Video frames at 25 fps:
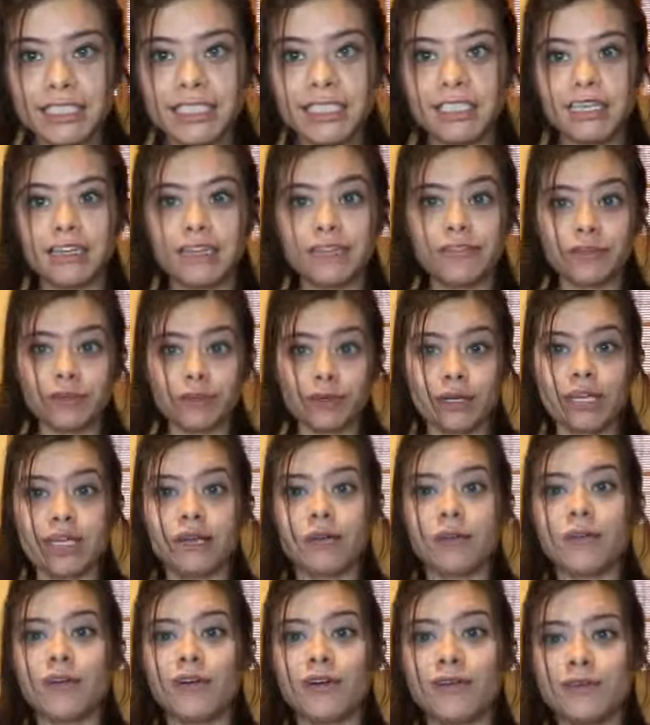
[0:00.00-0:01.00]
looking for
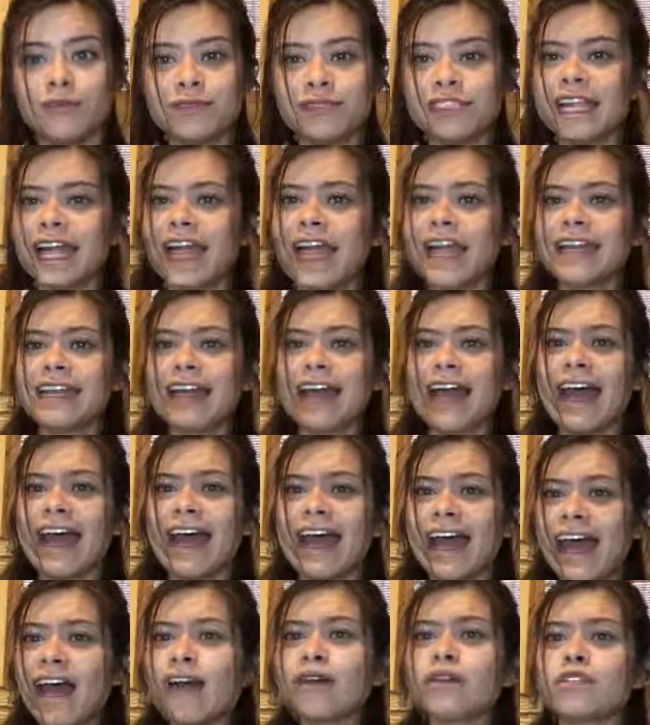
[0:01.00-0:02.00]
in bones, and
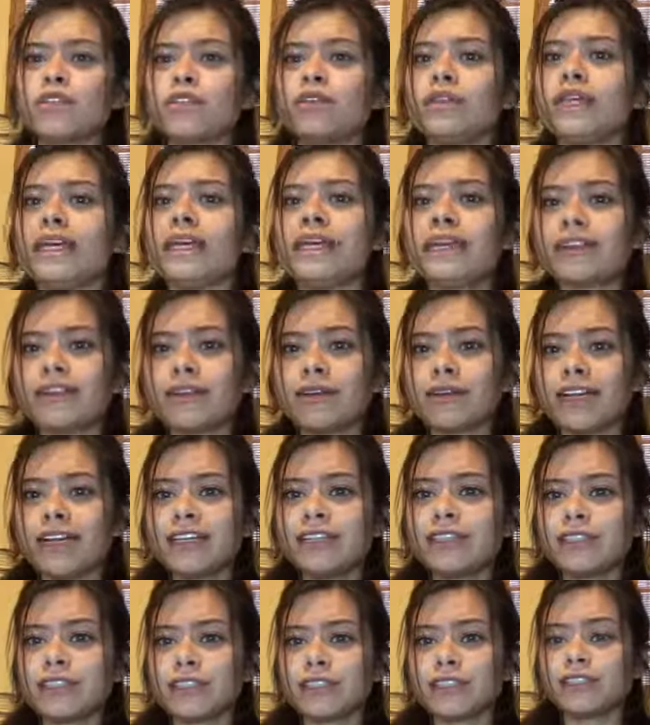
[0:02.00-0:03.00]
how do they get their
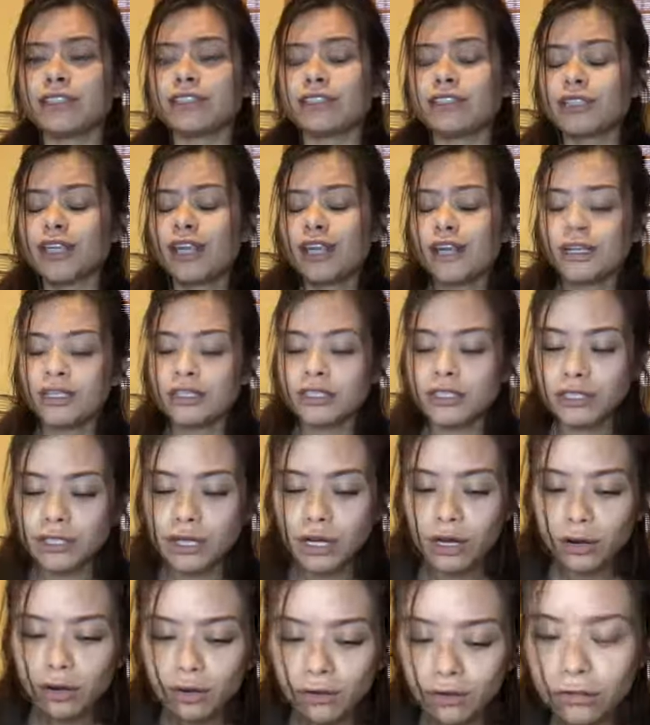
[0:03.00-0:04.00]
answers?
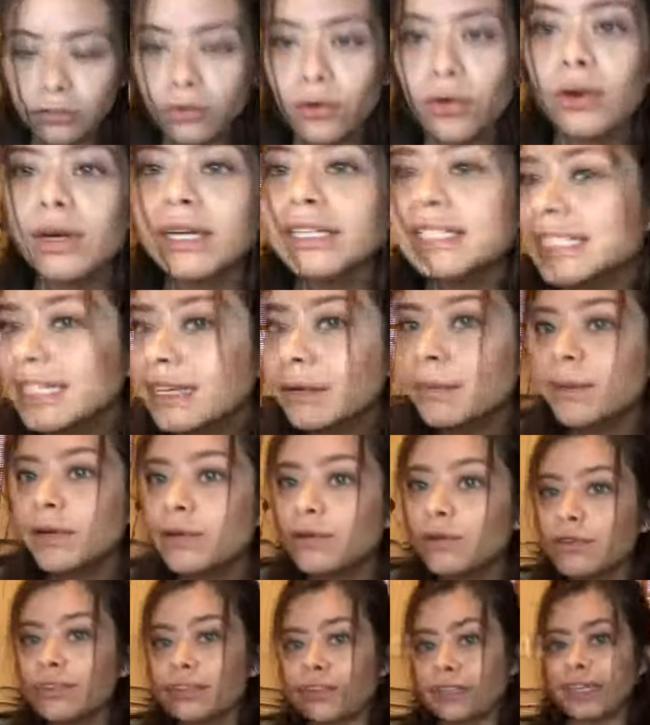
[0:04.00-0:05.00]
So, 4
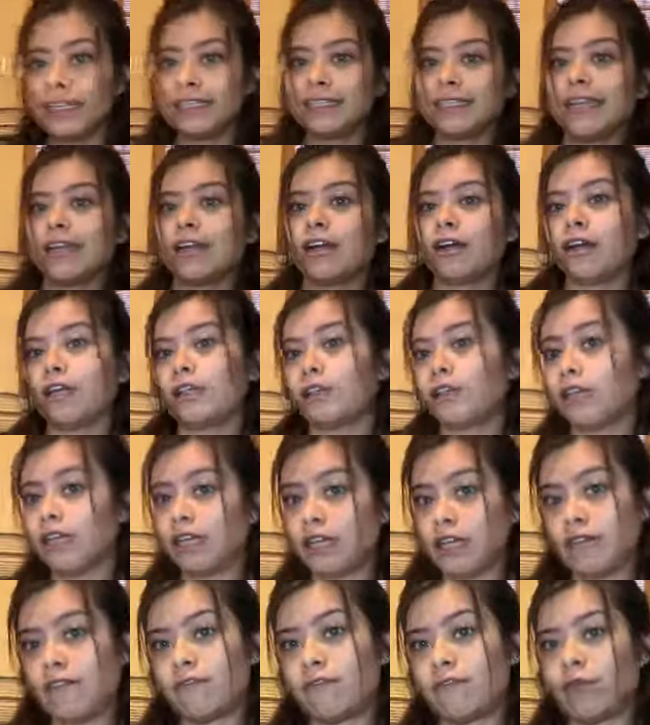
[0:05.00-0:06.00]
typical things they are
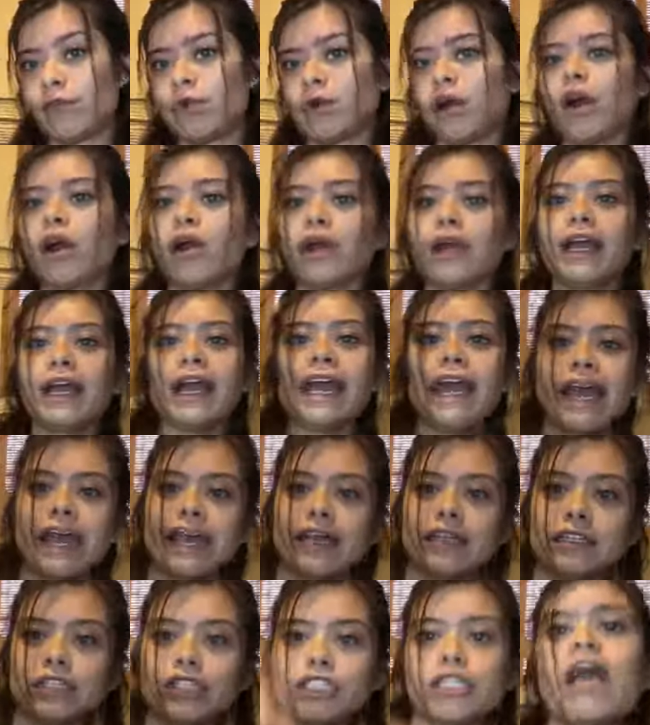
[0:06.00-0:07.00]
looking for are
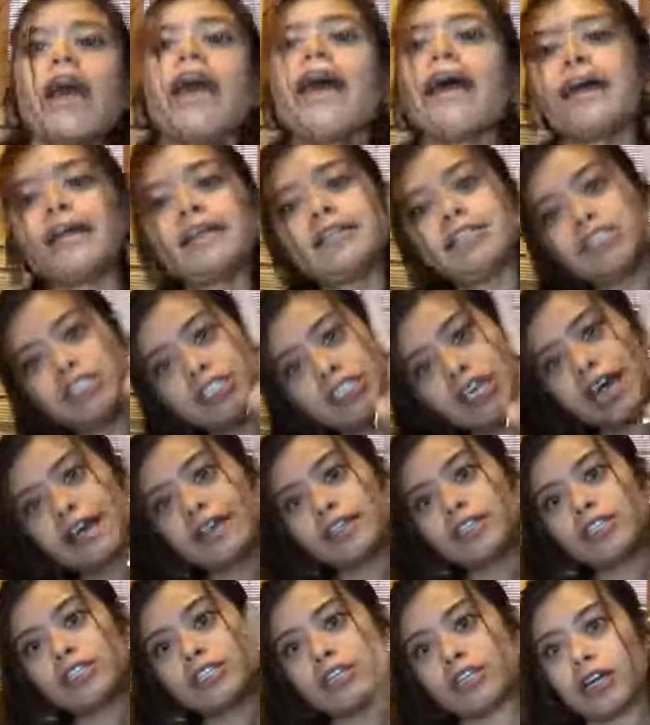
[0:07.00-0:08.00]
age,
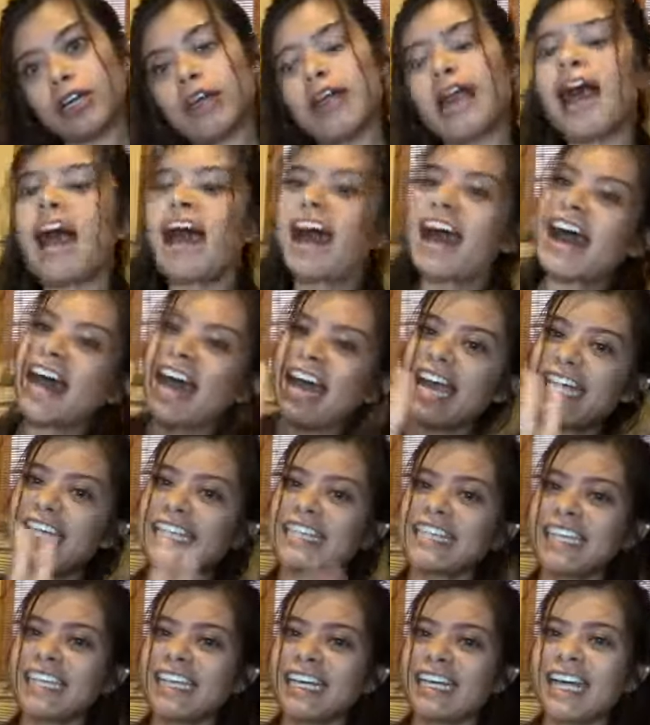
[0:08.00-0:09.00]
gender,
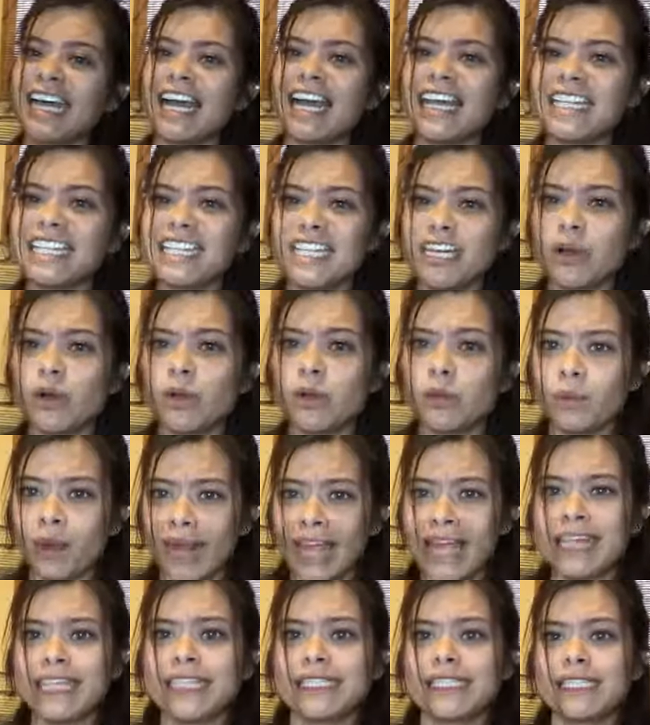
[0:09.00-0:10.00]
height, and
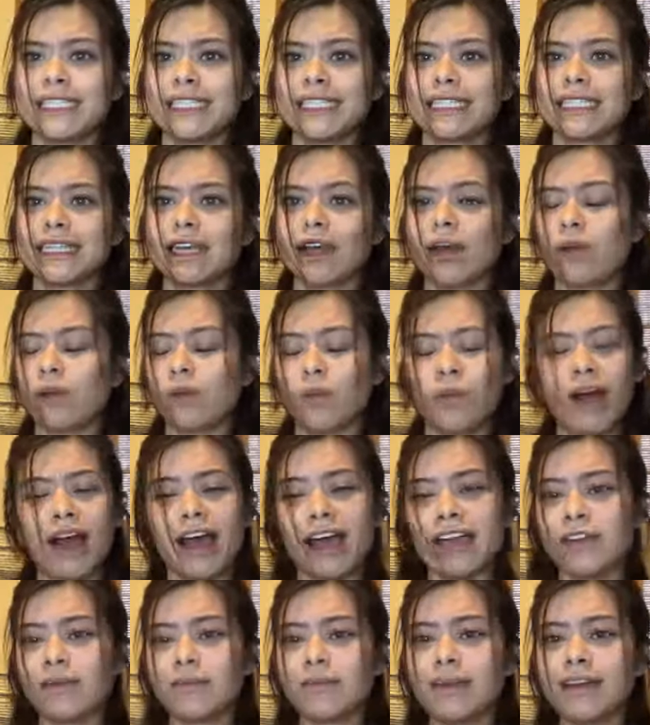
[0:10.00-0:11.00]
race. Why,
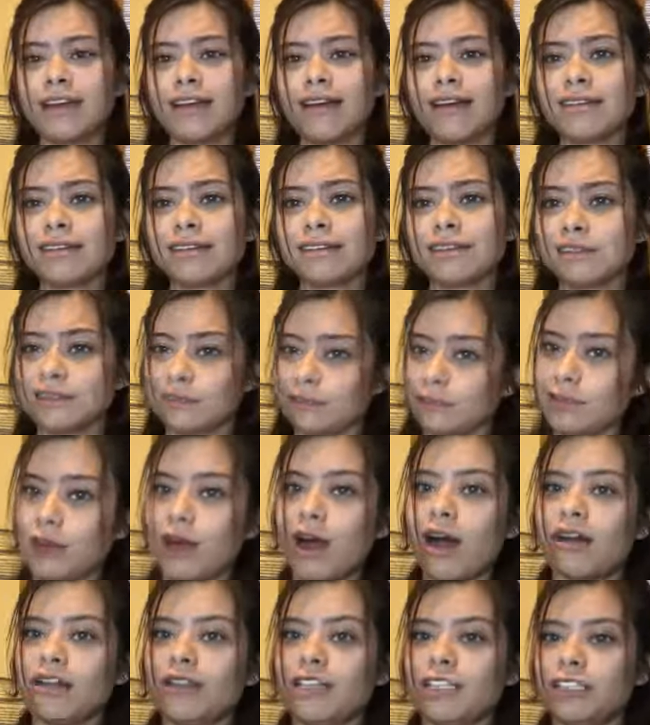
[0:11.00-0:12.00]
you might ask?
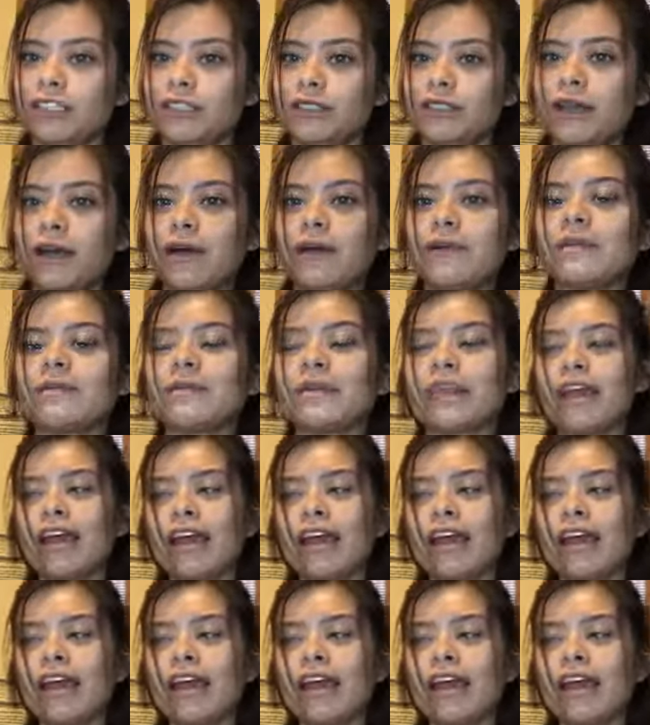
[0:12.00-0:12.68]
I'll let you know.